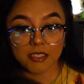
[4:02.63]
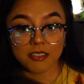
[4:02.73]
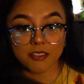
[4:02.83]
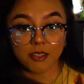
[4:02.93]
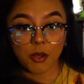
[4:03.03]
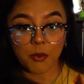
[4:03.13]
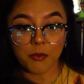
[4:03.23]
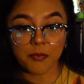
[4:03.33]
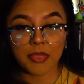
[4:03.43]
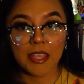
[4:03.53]

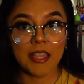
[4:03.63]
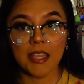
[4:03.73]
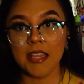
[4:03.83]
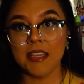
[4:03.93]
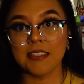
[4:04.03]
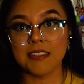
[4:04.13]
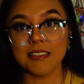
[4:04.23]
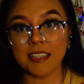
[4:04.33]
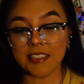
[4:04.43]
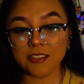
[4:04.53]
So
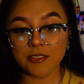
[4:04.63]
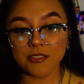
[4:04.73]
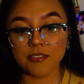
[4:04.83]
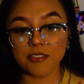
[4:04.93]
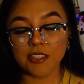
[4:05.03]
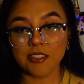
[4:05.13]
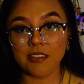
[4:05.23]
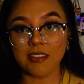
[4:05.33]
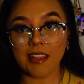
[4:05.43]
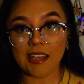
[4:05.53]
stay tuned for
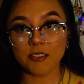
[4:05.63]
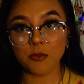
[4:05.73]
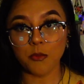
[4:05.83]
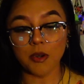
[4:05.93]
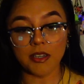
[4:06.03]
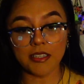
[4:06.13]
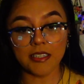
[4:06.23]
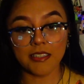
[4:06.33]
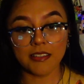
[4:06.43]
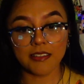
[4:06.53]
the last one